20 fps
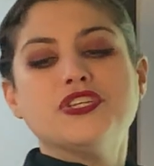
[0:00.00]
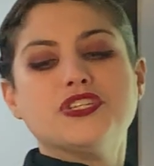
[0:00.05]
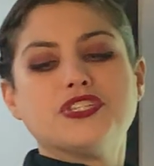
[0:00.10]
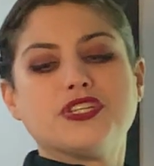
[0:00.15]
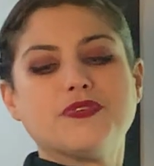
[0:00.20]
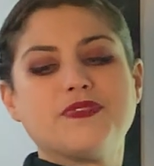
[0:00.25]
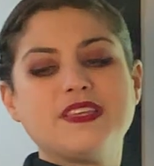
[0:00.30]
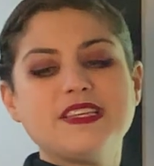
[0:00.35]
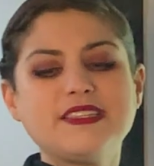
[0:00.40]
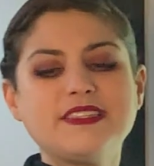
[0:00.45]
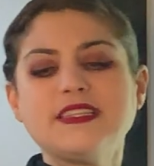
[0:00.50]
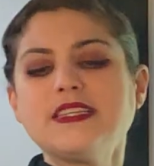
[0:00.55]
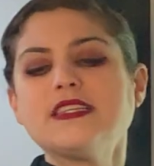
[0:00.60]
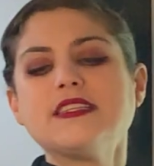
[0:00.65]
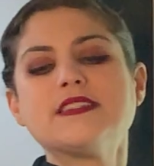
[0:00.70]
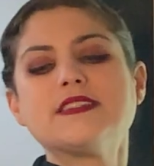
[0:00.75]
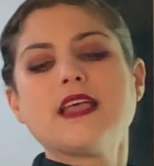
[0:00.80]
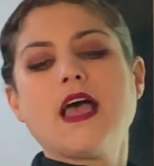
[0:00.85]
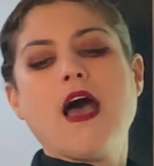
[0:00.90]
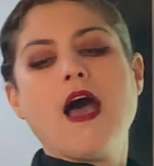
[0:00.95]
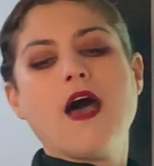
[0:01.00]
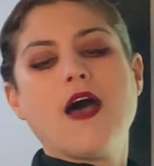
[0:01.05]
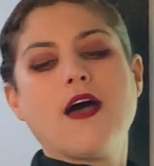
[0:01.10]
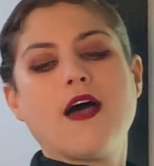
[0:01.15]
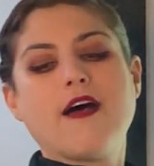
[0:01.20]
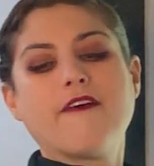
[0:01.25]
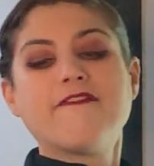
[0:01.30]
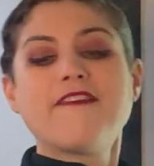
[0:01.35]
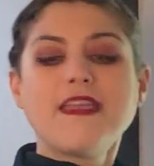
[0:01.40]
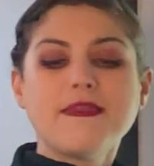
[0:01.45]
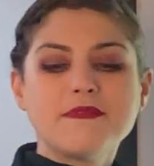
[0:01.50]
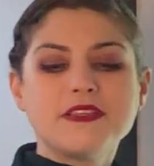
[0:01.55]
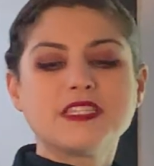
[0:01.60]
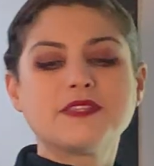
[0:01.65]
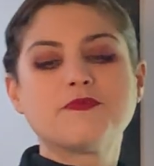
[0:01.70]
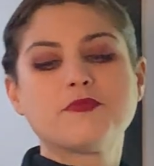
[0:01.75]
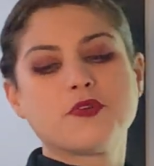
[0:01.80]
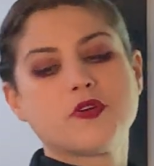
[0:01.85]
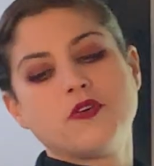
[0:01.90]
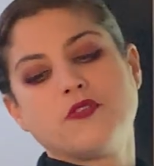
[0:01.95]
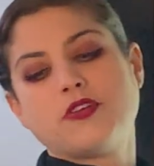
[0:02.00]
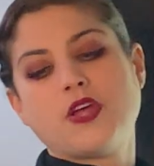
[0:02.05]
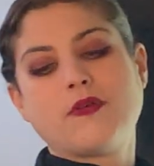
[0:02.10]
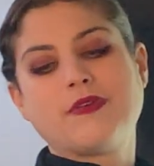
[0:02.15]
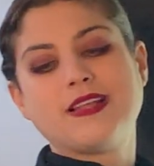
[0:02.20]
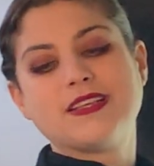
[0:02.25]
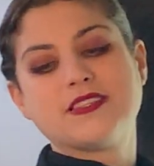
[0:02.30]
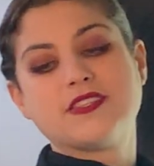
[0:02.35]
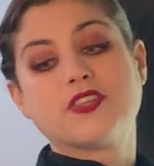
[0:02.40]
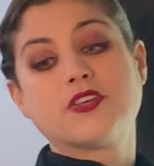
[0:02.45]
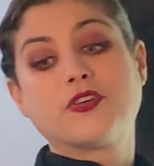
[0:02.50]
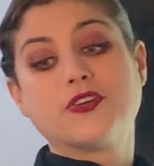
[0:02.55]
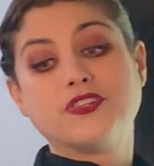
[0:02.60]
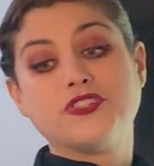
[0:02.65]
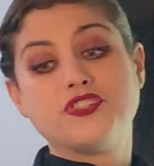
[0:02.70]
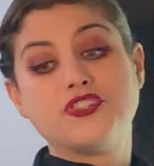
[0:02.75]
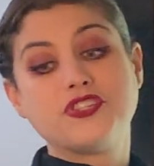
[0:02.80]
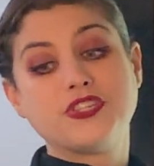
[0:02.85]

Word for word: So this is uh, a famous mural known as the Good